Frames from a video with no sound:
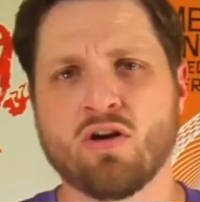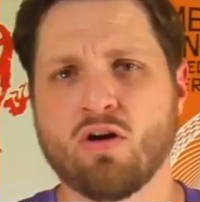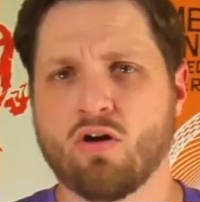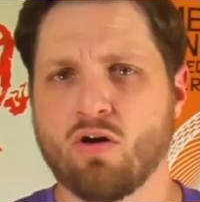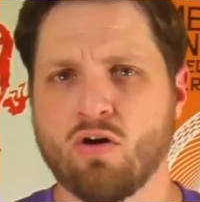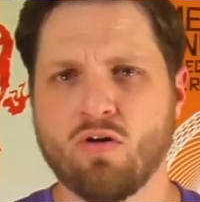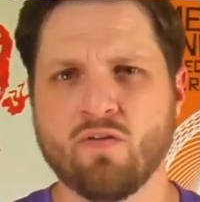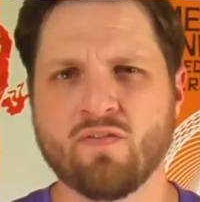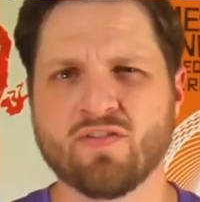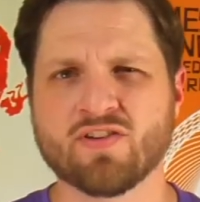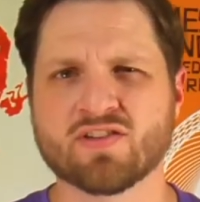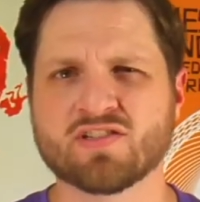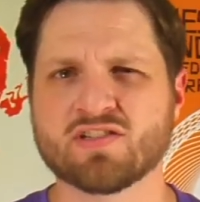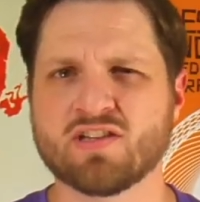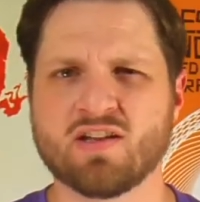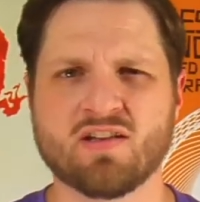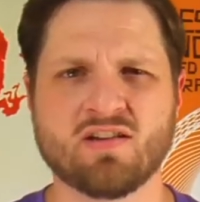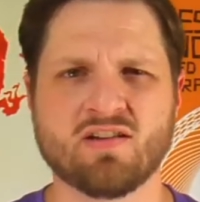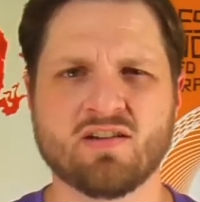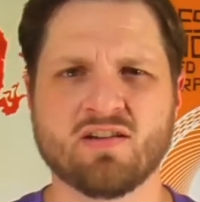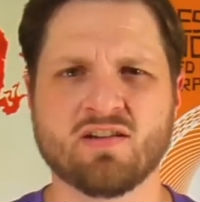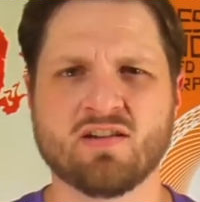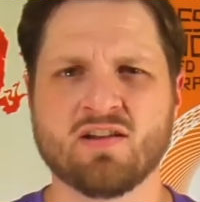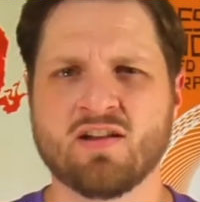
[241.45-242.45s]
All of a
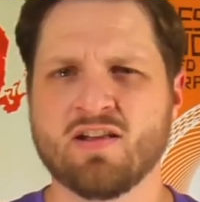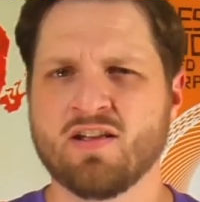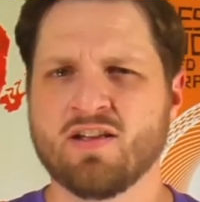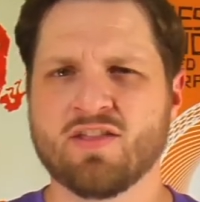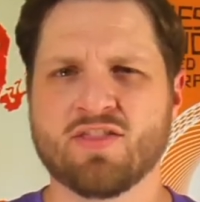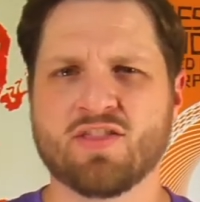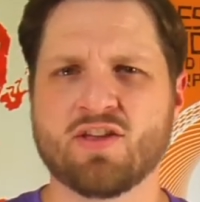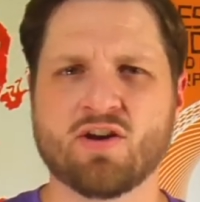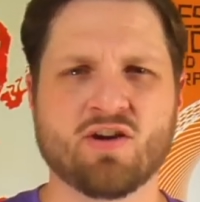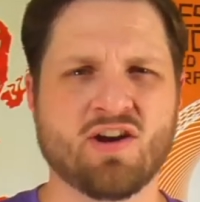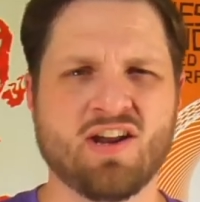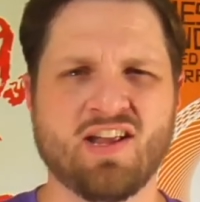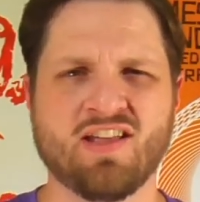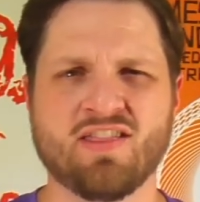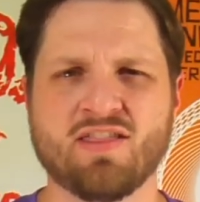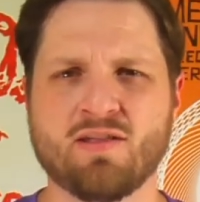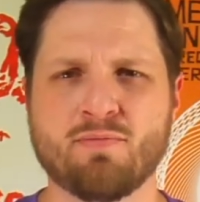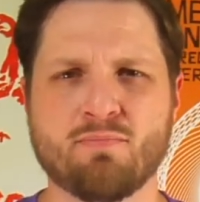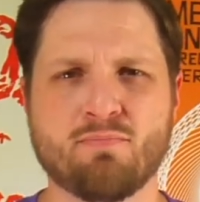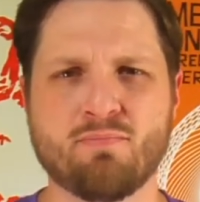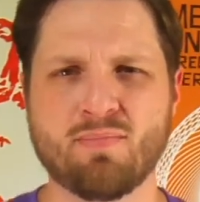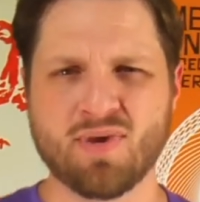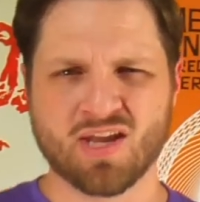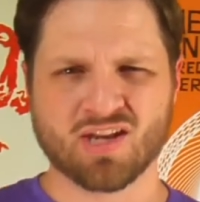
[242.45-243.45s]
sudden, they're in
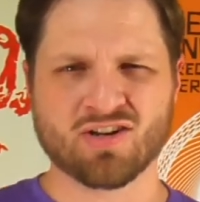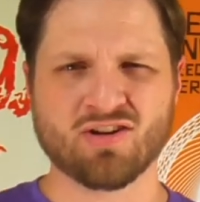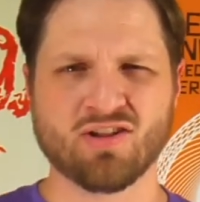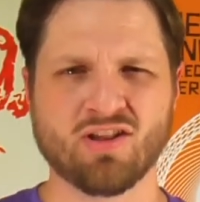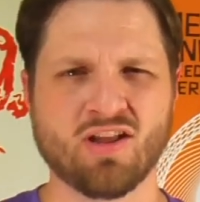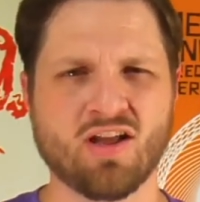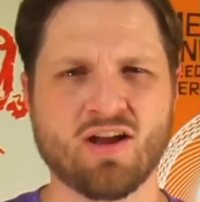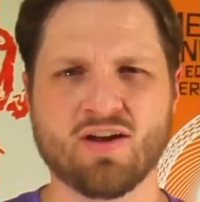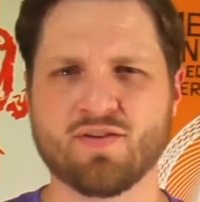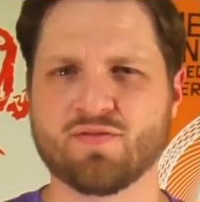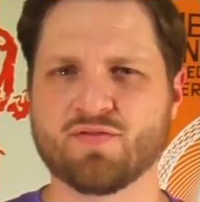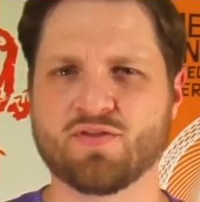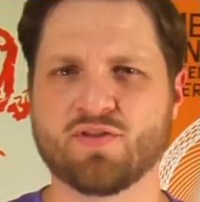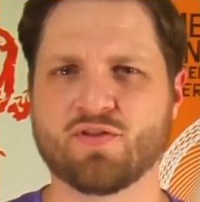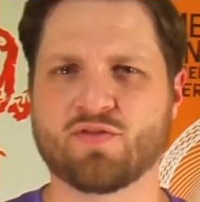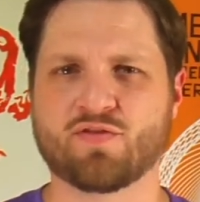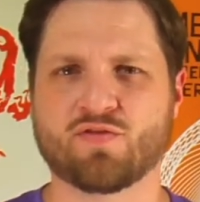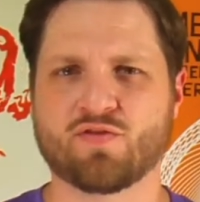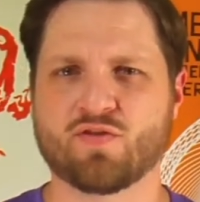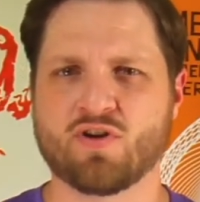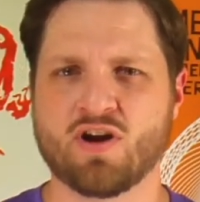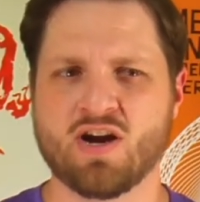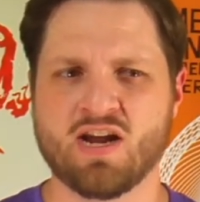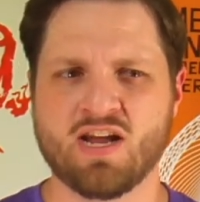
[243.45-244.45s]
the middle of the
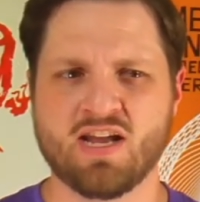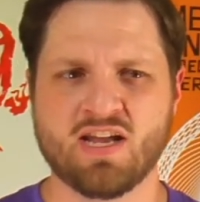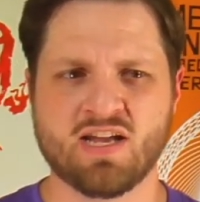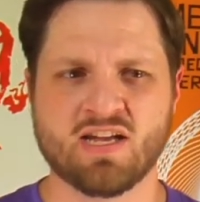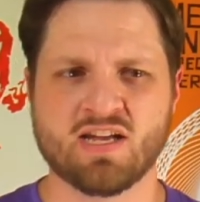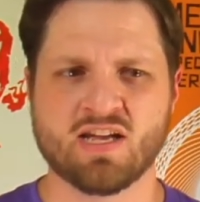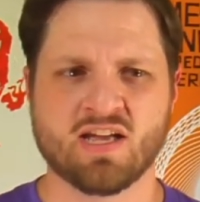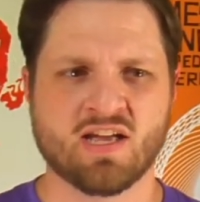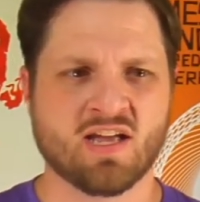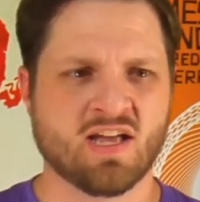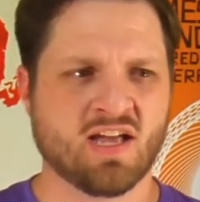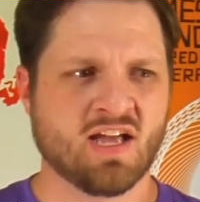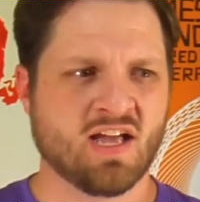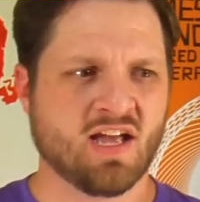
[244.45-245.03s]
fray.